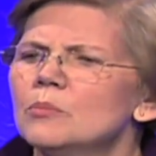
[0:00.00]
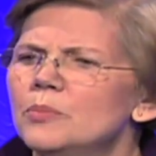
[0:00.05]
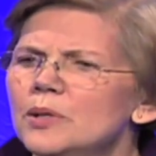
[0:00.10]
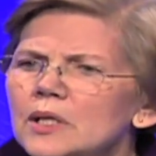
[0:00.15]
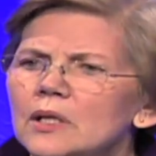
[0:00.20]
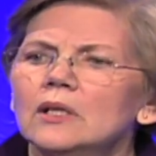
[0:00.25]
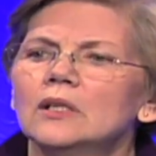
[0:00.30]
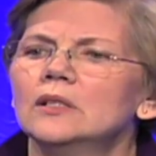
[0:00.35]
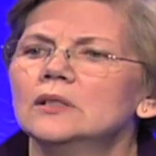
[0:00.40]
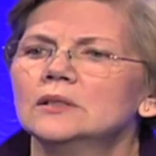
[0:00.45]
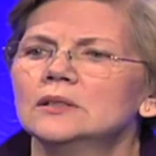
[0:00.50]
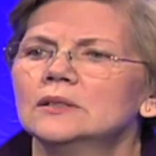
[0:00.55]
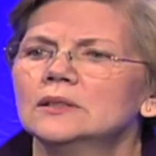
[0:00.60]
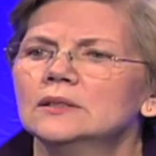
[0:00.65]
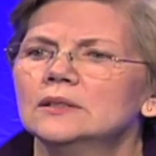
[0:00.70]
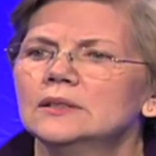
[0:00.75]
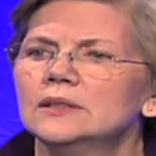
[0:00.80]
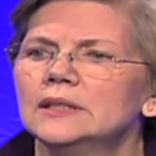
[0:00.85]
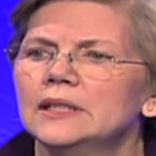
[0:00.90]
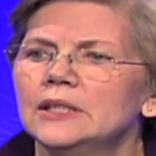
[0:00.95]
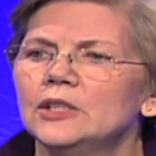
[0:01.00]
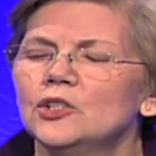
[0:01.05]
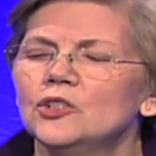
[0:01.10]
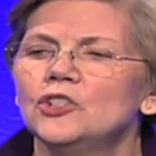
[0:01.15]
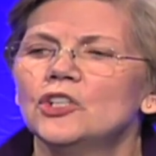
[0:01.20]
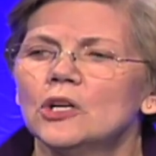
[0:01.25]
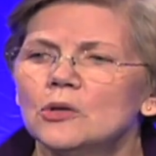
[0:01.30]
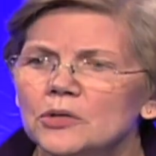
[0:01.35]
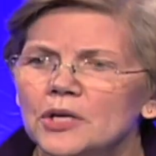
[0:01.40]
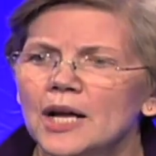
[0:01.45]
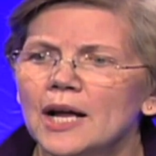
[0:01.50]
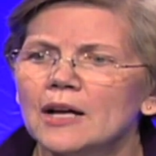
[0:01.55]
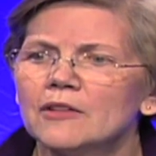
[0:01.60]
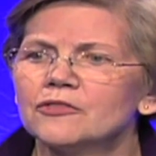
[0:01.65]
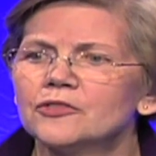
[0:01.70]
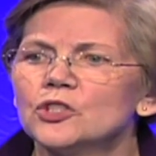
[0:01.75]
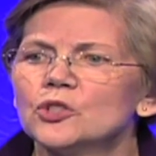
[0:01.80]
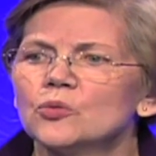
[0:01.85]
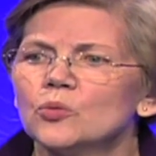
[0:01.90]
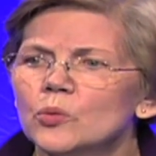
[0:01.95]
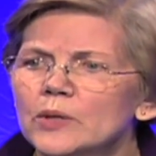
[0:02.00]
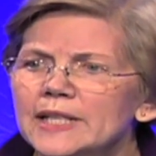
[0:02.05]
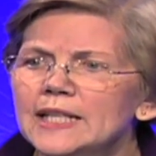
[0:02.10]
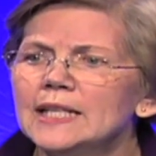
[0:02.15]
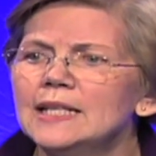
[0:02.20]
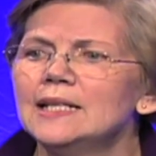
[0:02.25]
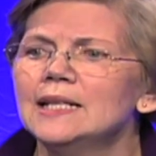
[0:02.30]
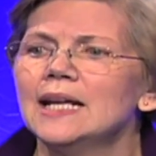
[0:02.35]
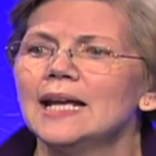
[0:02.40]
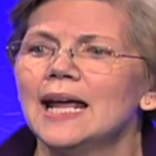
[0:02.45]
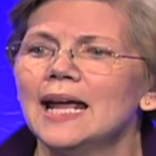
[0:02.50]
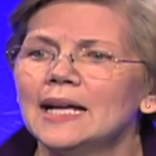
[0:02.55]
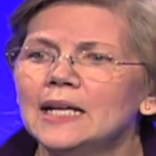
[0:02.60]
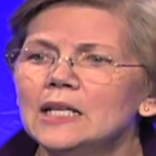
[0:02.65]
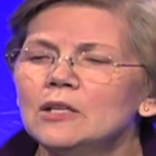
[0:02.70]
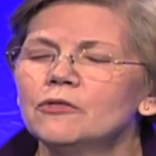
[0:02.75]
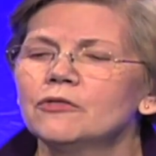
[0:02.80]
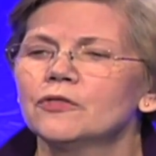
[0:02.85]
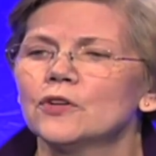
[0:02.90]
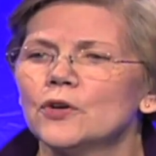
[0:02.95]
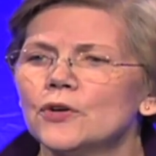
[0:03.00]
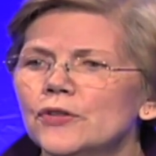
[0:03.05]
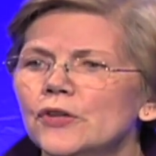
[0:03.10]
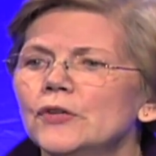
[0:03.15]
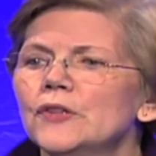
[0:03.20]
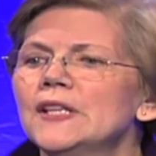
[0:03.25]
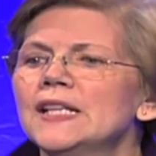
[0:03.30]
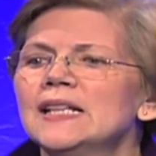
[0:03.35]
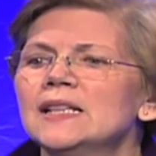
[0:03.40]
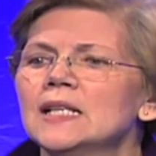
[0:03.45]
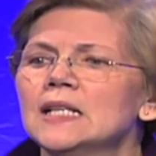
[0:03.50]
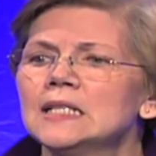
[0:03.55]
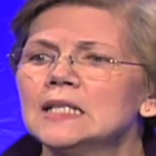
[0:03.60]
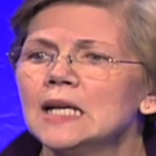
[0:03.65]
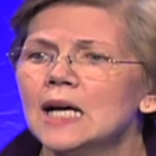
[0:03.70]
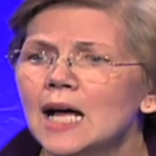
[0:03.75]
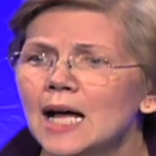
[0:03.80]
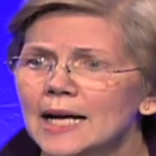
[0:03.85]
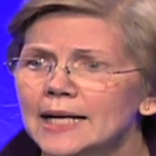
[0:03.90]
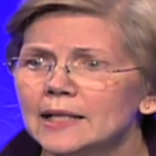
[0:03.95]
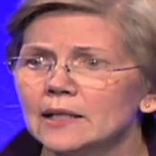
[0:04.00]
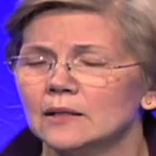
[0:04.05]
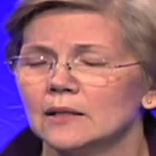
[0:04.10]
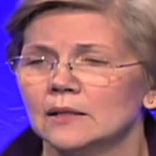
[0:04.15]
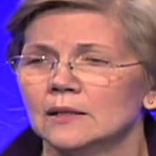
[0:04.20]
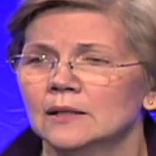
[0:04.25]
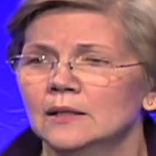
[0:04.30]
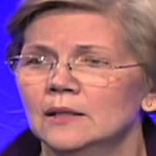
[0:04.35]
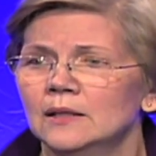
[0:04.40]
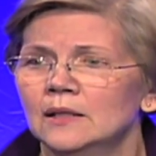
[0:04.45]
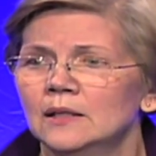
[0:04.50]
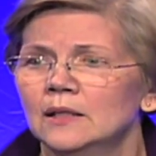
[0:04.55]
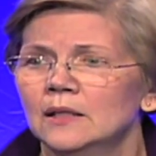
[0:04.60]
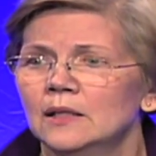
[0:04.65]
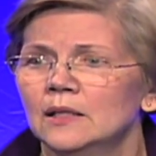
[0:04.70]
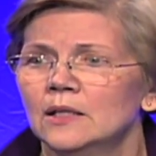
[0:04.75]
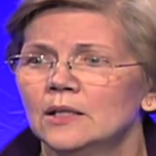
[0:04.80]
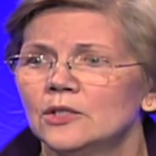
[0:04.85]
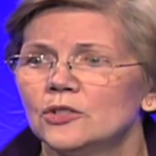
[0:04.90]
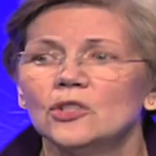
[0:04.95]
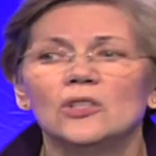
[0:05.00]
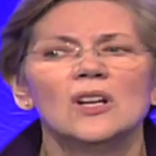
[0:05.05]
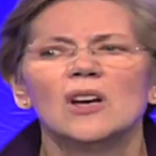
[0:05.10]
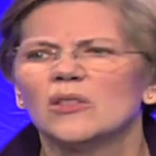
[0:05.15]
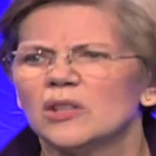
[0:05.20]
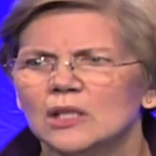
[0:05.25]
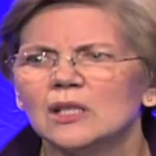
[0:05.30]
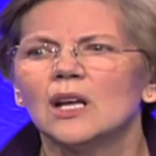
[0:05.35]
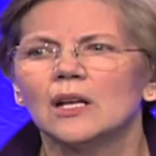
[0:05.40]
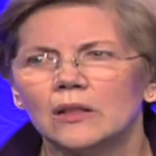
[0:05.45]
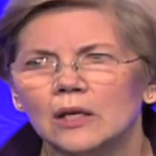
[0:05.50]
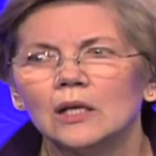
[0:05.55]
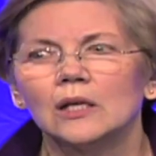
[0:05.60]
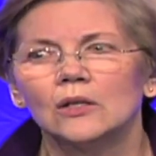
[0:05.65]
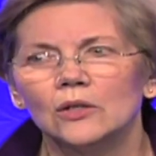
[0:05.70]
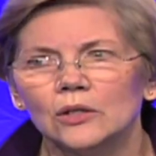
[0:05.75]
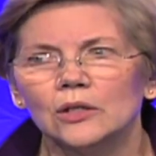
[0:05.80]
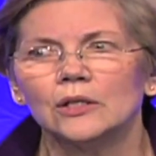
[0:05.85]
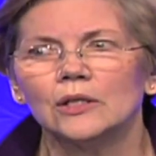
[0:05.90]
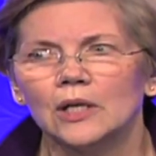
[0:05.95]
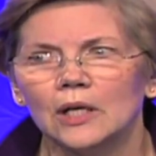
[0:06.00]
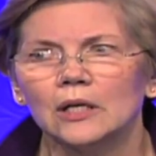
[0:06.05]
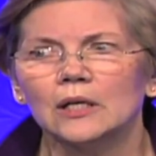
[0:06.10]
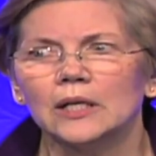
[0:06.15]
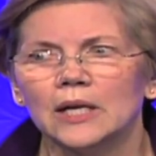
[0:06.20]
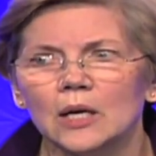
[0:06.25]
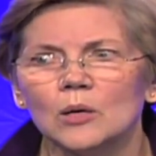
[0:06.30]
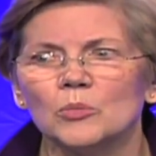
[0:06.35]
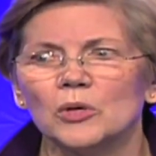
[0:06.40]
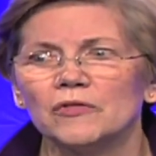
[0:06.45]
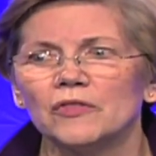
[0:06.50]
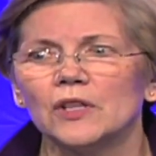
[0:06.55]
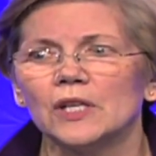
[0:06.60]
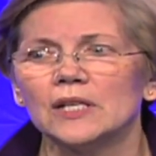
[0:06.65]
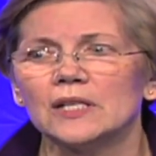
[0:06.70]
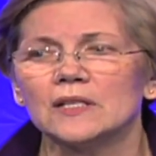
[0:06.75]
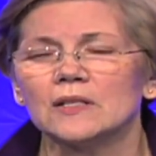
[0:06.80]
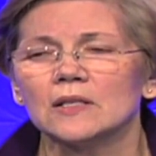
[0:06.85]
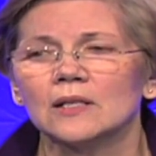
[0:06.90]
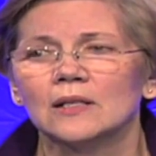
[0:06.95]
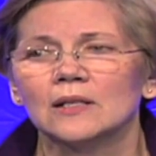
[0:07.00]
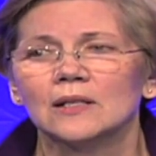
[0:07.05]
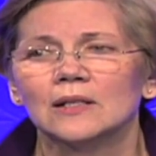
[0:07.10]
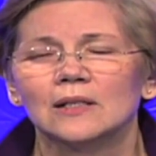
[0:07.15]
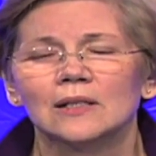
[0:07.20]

bill that you don't have to read any further than the title to know that nothing good can come of this.